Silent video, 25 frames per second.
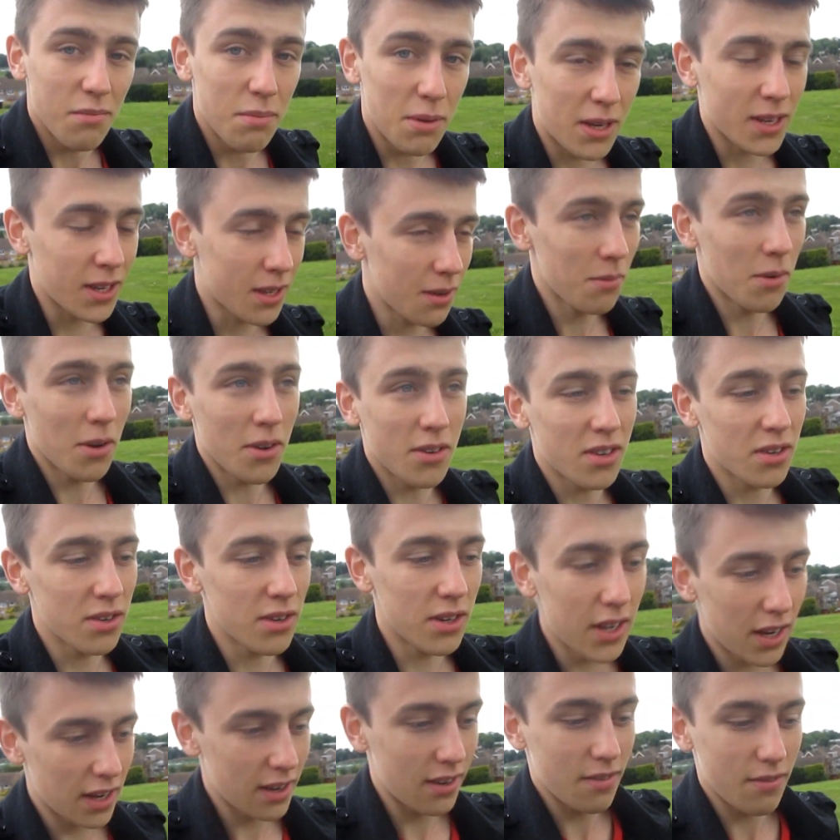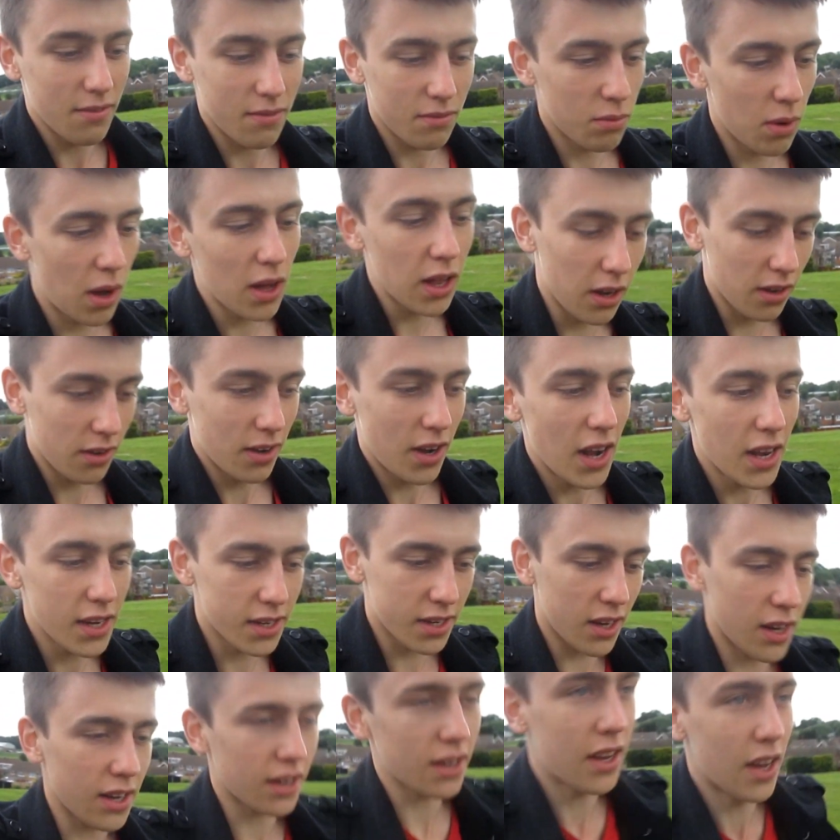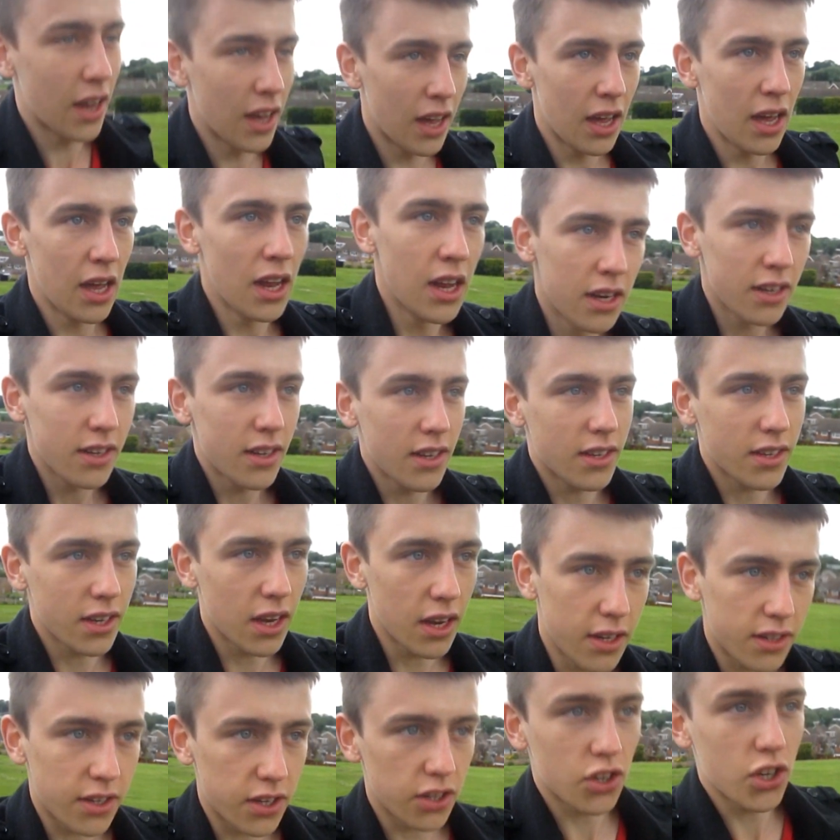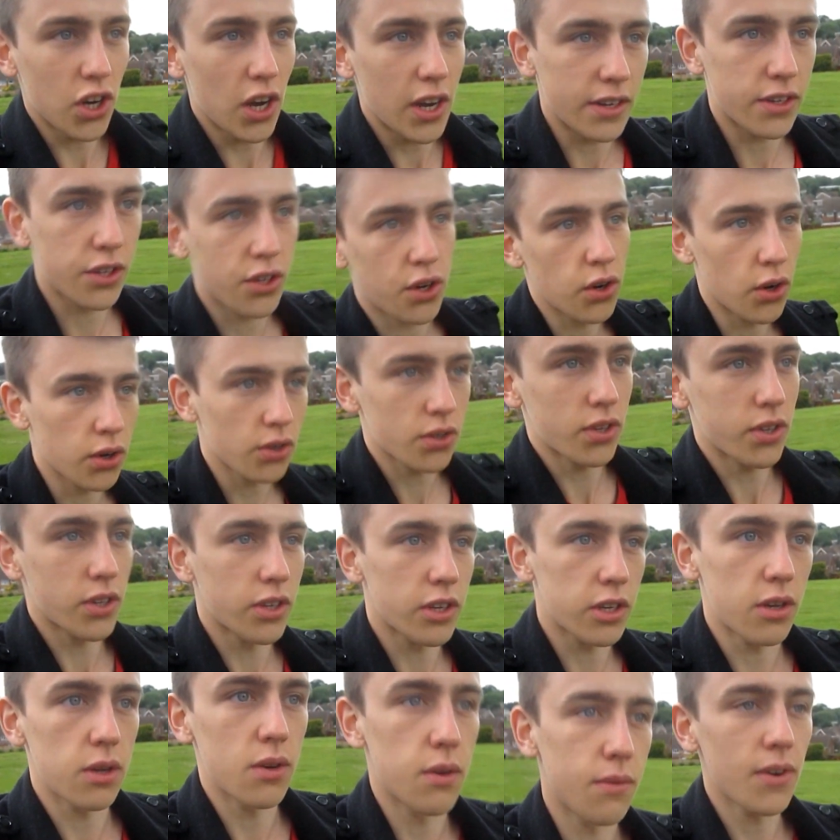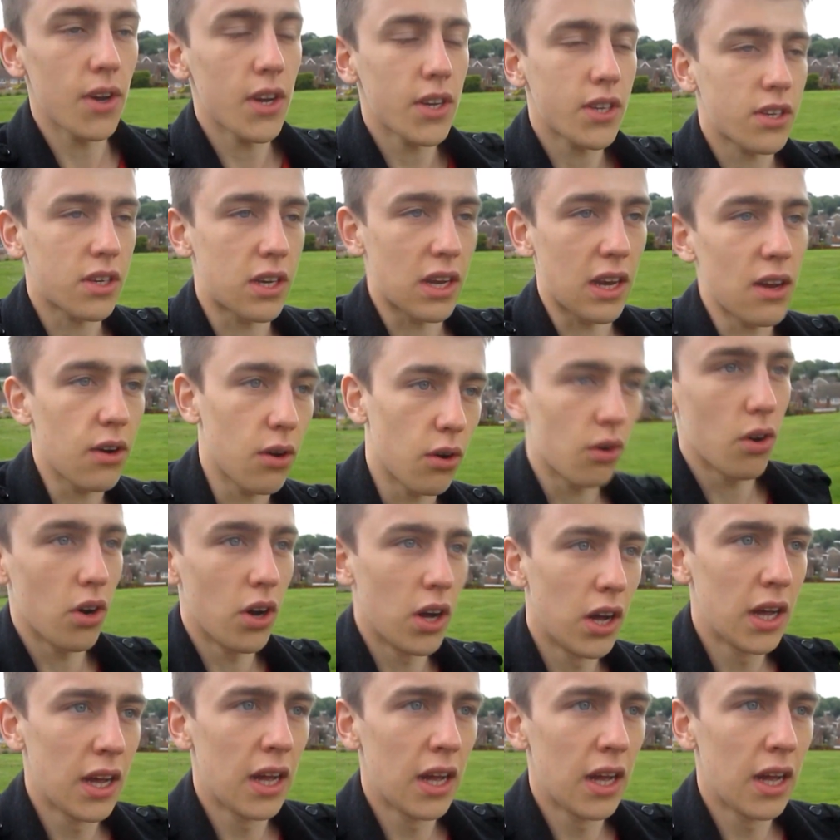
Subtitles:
Because I'm not doing it well unless I decide to change courses at university or